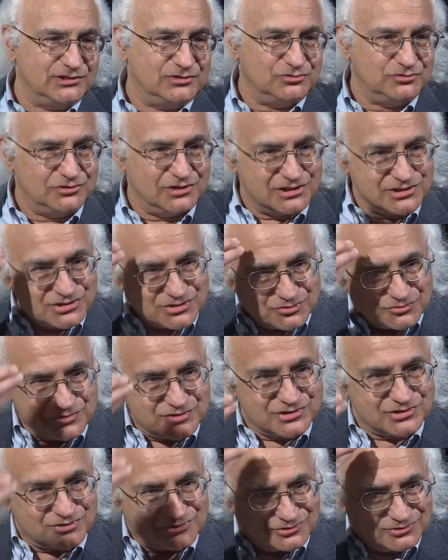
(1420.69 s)
who does
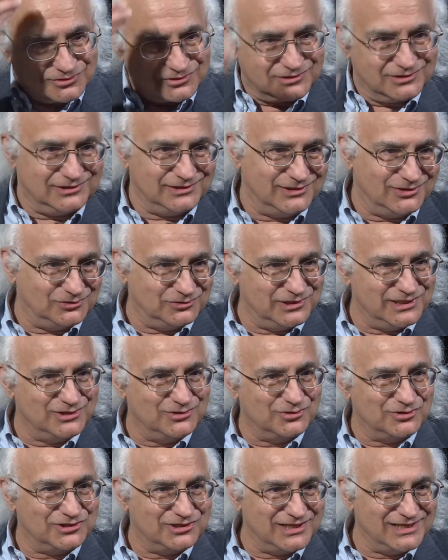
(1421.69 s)
original,
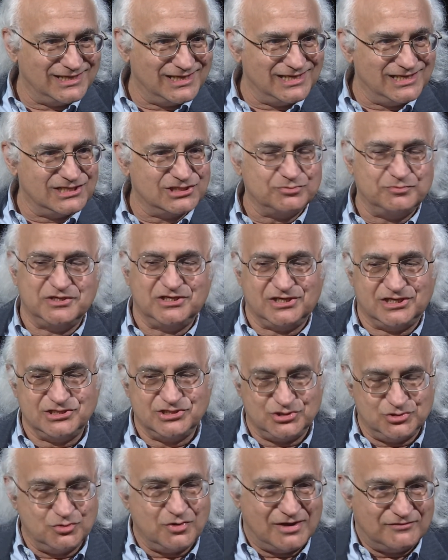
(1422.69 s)
legal thinking, it's because
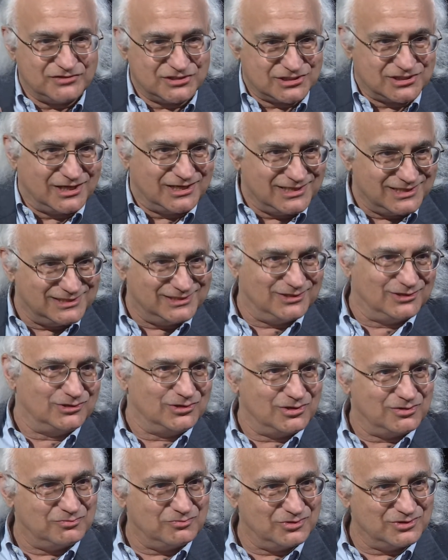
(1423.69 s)
you have studied the
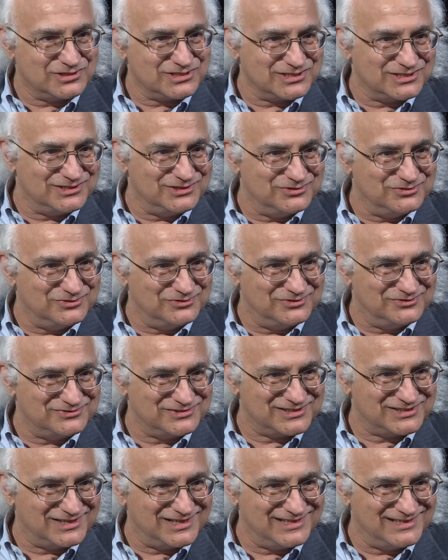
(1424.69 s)
law books and you have
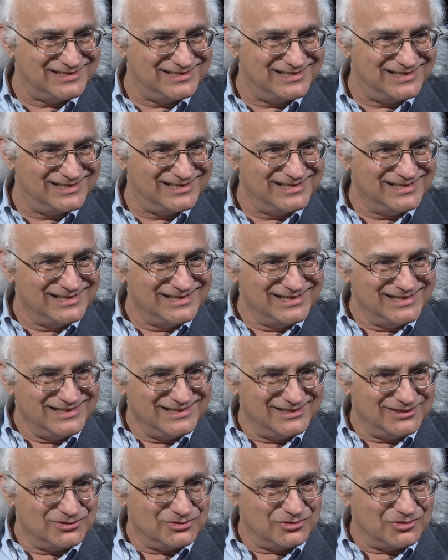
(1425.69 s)
studied
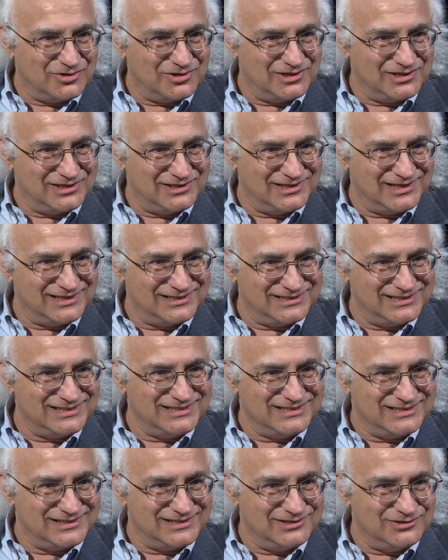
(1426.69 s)
the Quran and the
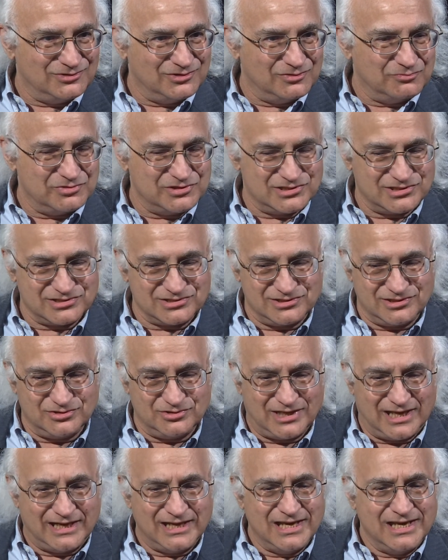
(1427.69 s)
Hadith, and you're in a position to do
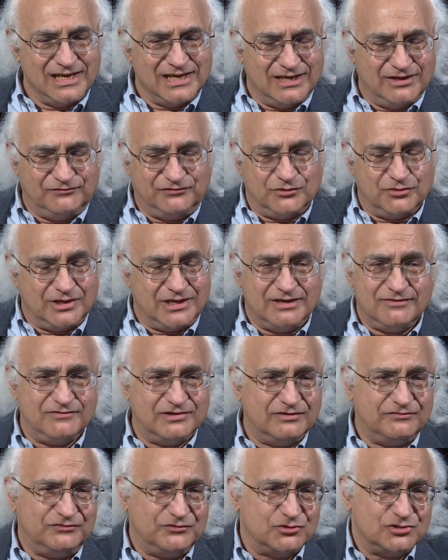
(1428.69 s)
that.
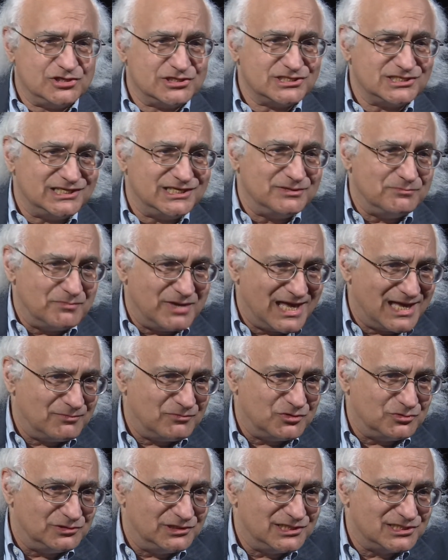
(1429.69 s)
Even if you're just the imam
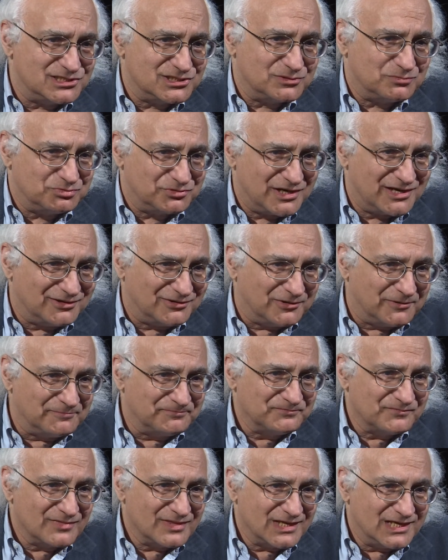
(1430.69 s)
who leads the prayer,
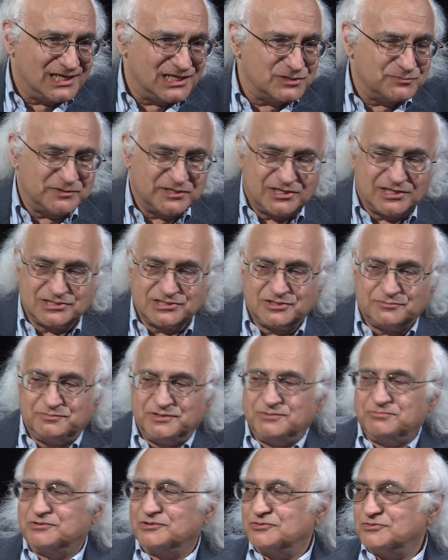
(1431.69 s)
it's because the
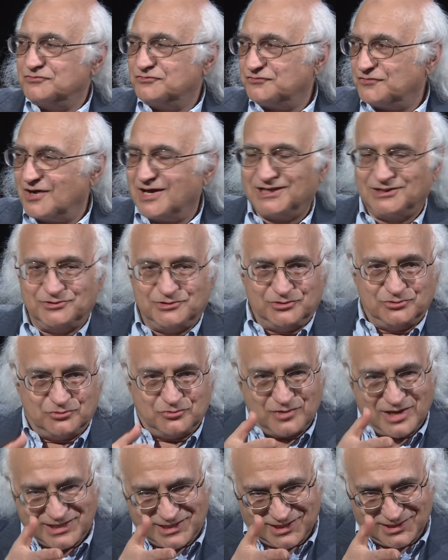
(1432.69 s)
people who follow you
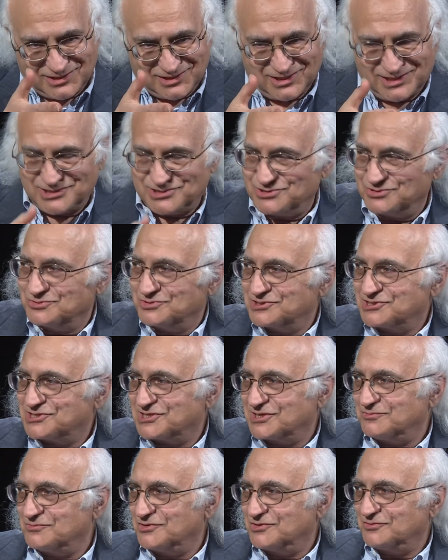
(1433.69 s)
recognize you as
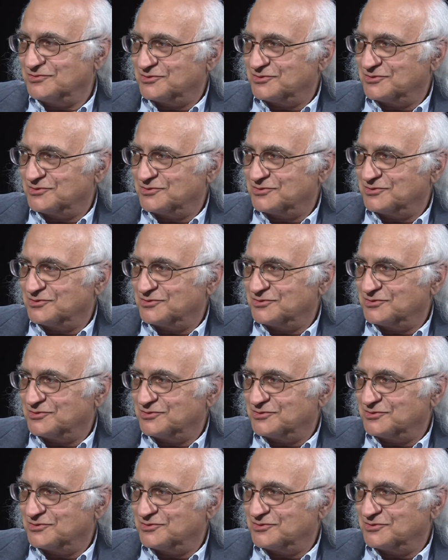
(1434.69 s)
someone with